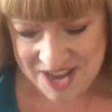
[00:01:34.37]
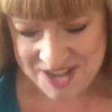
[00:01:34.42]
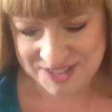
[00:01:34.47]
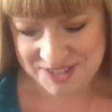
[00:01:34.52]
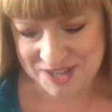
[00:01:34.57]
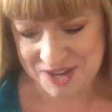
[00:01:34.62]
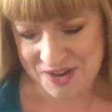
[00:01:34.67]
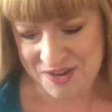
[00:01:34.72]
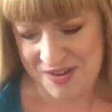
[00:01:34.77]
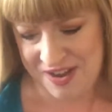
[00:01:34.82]

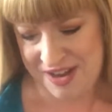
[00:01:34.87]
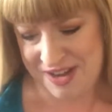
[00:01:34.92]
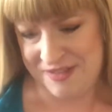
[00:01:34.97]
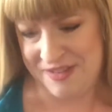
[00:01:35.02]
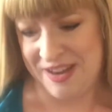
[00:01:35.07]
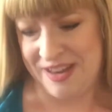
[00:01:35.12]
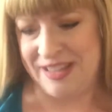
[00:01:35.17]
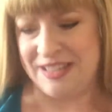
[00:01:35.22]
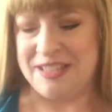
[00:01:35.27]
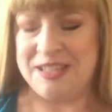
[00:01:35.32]
so
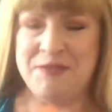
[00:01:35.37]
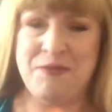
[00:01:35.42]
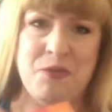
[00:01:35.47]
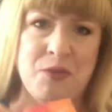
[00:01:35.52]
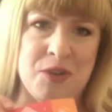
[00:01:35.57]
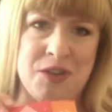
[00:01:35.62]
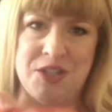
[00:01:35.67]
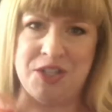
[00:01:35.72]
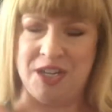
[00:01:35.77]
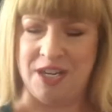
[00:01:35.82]
anyway, it's a
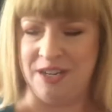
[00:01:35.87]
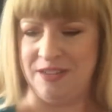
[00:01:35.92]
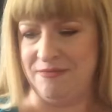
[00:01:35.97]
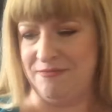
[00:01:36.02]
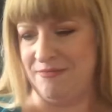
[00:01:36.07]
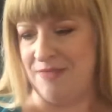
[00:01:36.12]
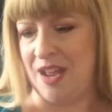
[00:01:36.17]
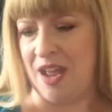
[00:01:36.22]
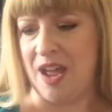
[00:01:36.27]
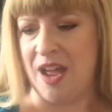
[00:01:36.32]

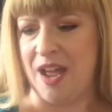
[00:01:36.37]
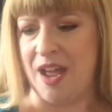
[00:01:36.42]
fortune,